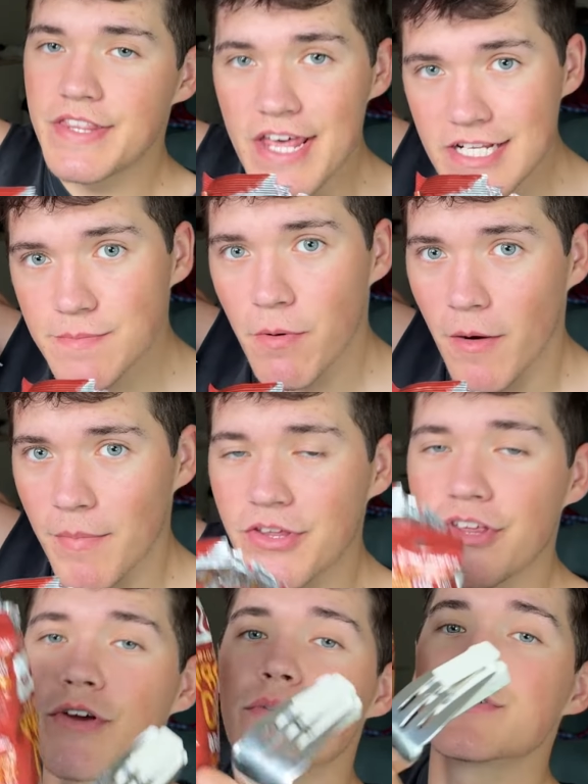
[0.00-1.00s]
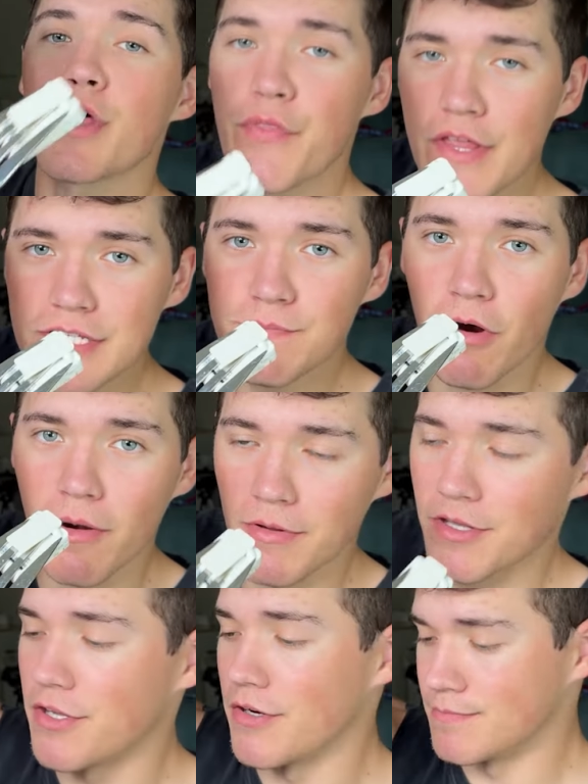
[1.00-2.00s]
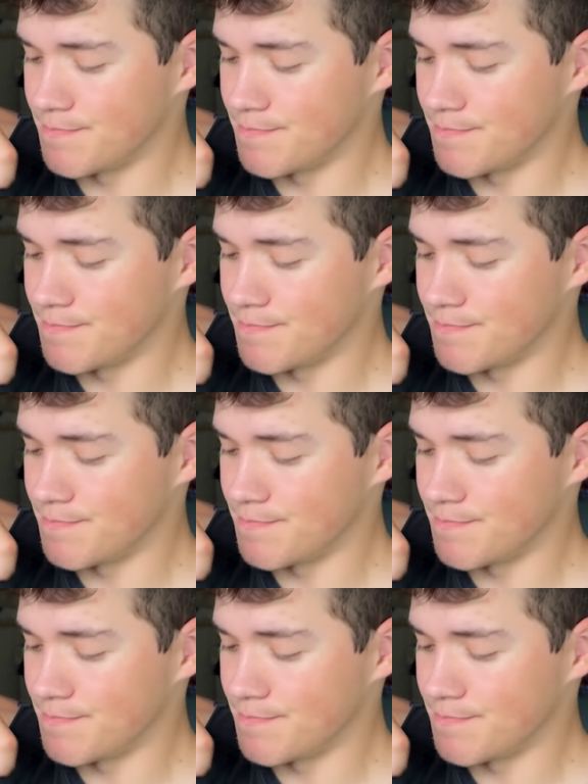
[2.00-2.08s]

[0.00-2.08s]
this barbecue to this barbecue.